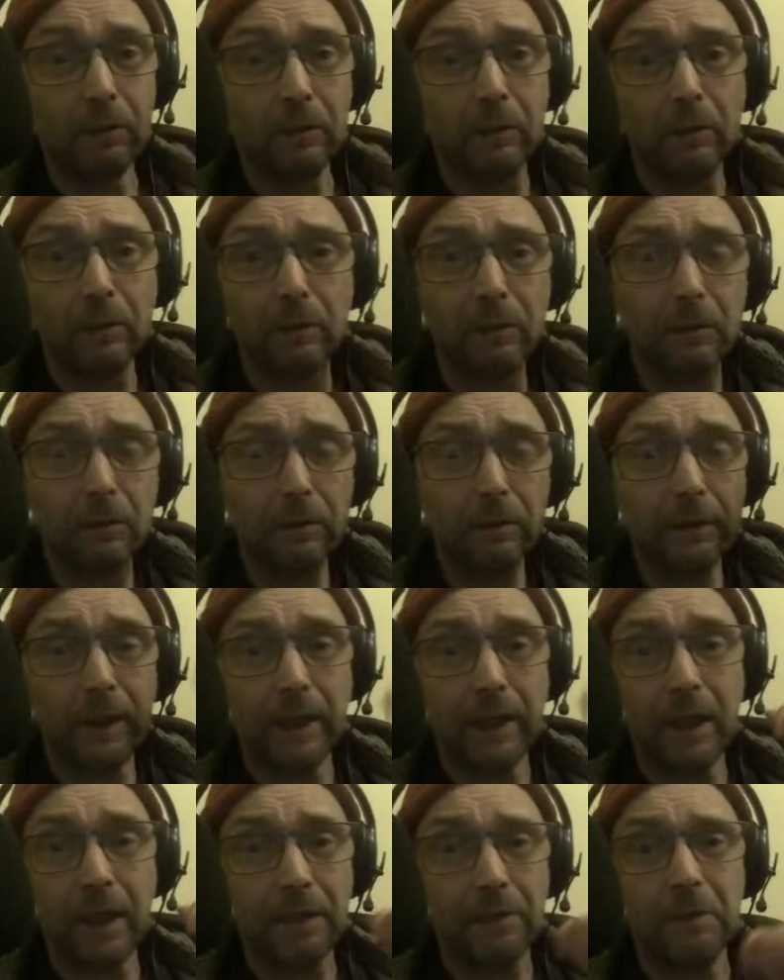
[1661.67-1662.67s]
"Oh,
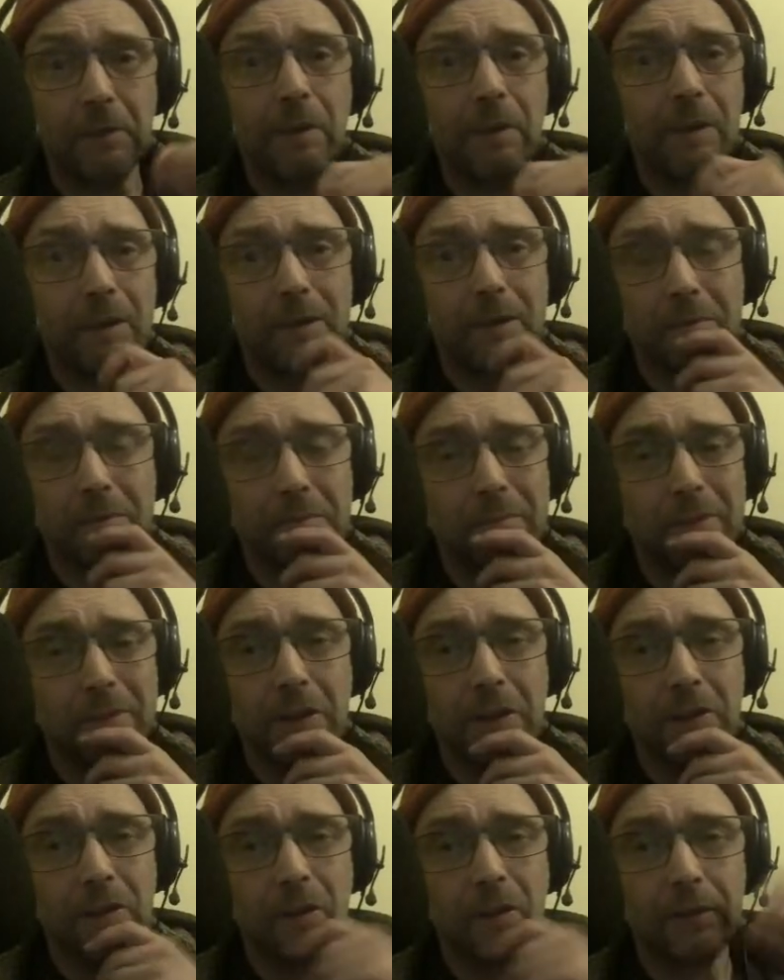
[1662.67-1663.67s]
you can't do that.
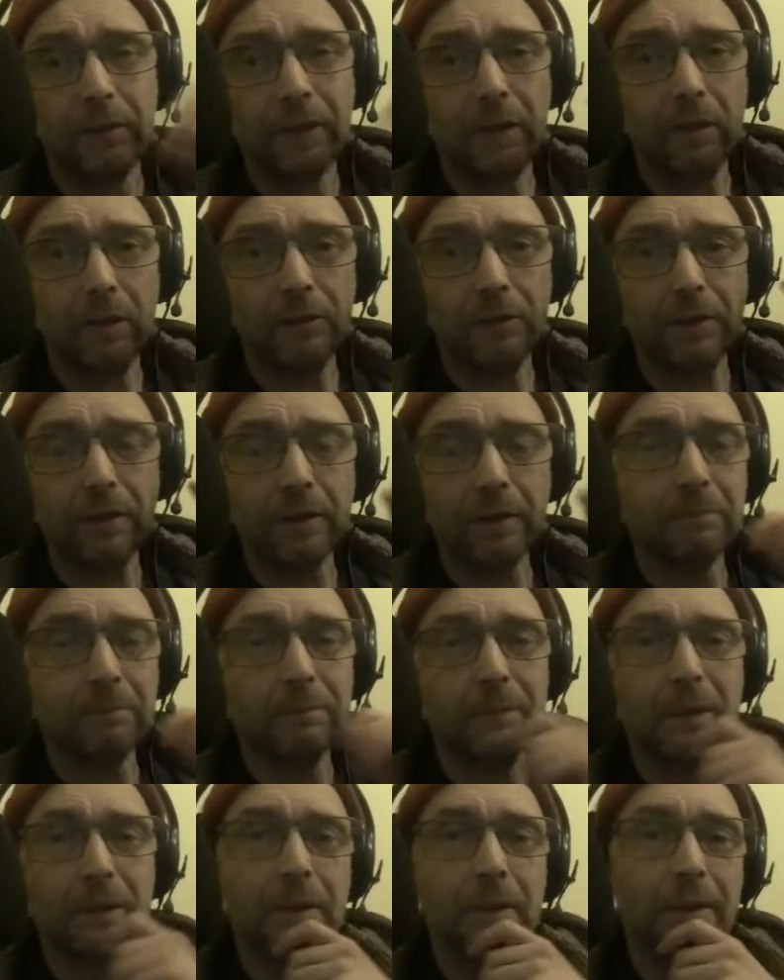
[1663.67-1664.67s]
She's got the autism."